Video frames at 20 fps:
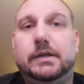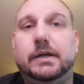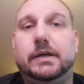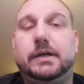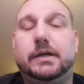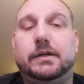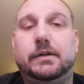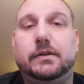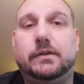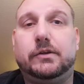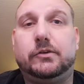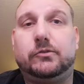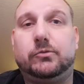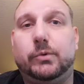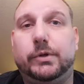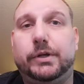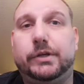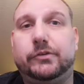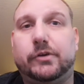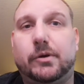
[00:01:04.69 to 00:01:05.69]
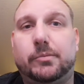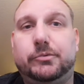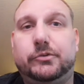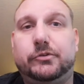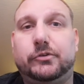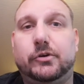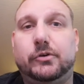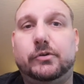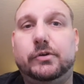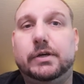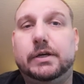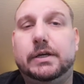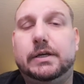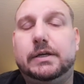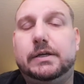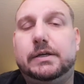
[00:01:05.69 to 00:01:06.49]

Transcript: kick into this week's episode.